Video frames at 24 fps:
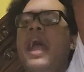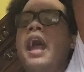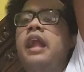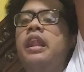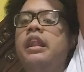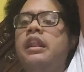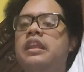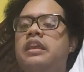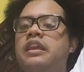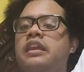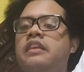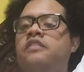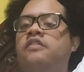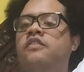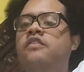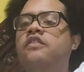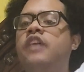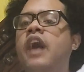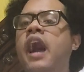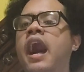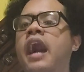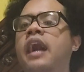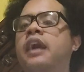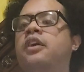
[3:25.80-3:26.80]
At least
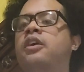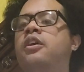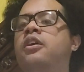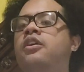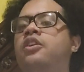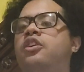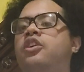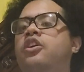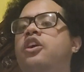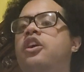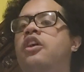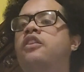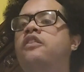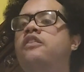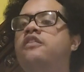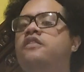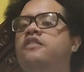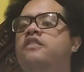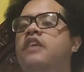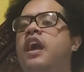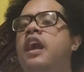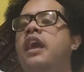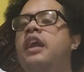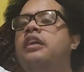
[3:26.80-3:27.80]
I could
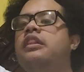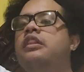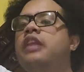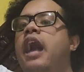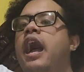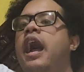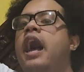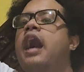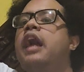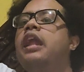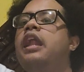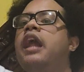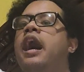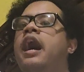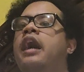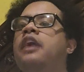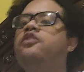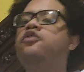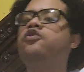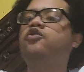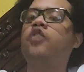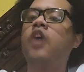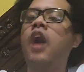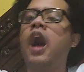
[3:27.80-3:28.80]
say that I